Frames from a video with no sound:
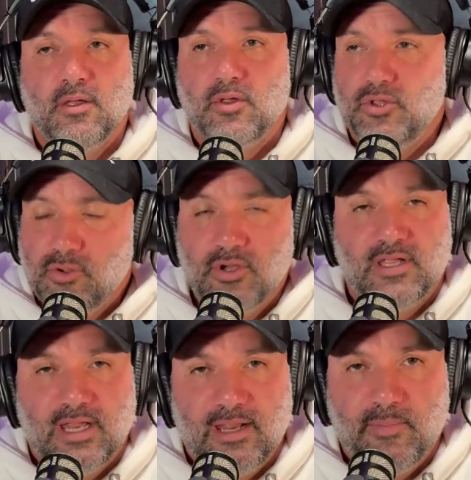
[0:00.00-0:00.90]
You couldn't
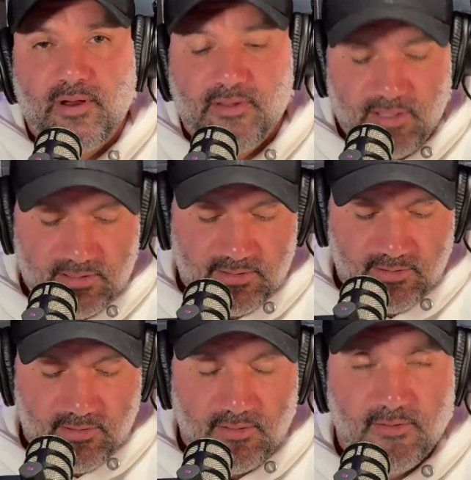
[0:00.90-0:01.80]
get any better than this.
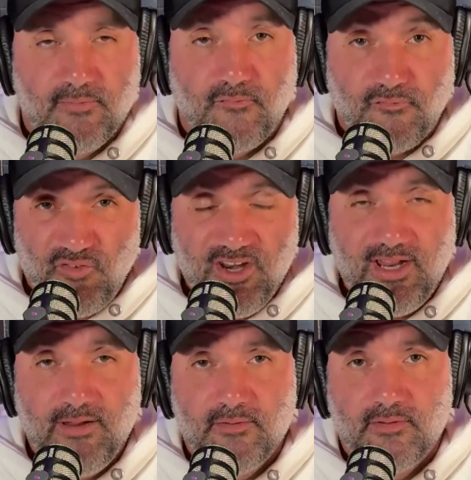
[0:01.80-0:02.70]

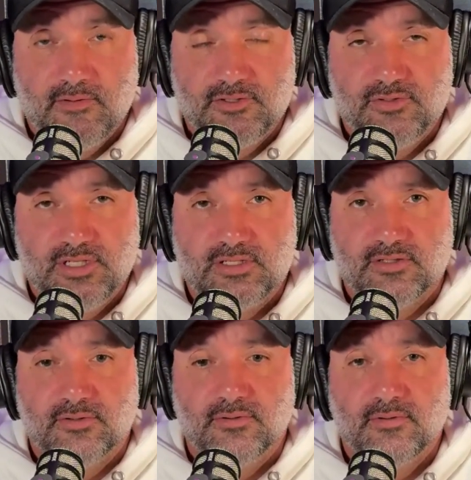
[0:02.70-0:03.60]
Free
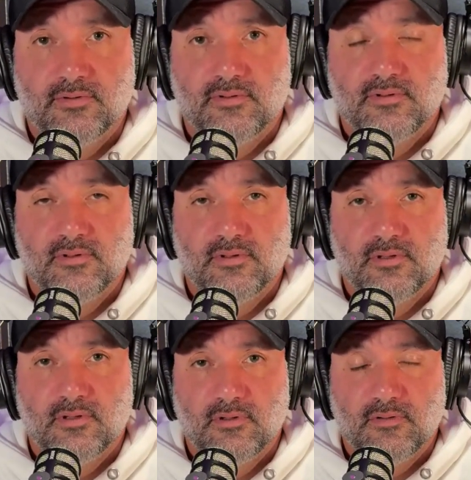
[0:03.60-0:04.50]
jiu-jitsu
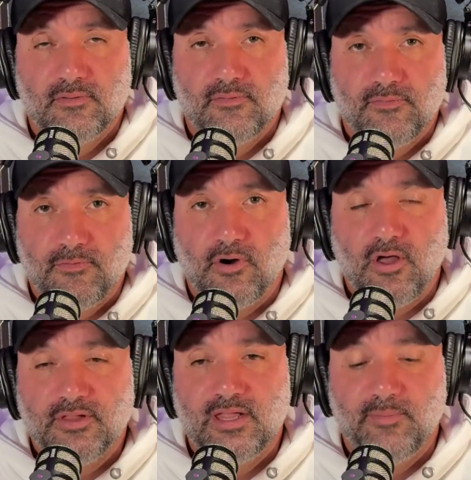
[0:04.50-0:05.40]
for all the
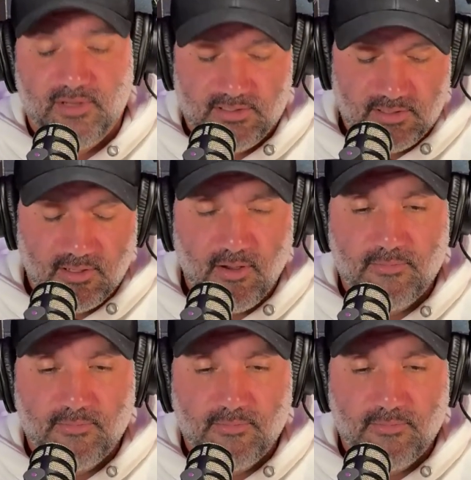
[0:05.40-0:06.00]
deputies to go.